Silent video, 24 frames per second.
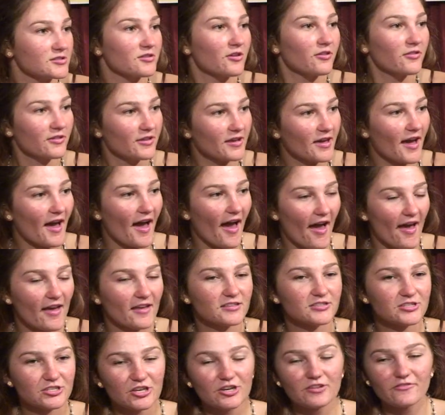So yeah,
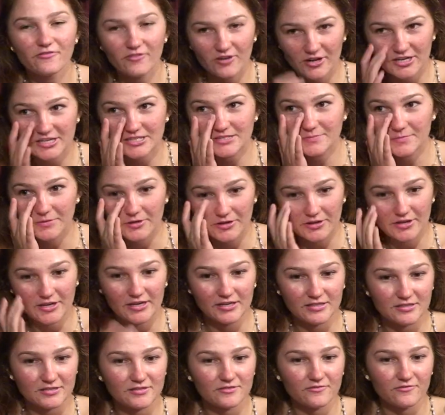it's good for
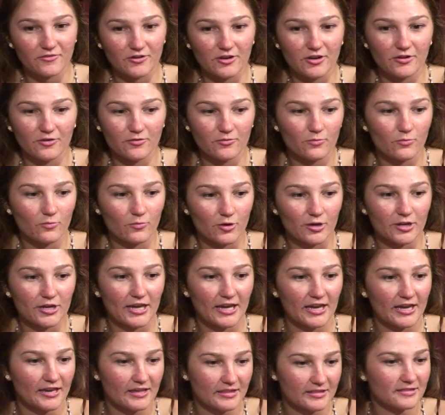experience for
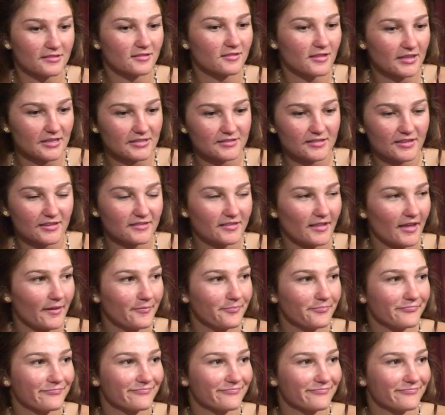working and things like that.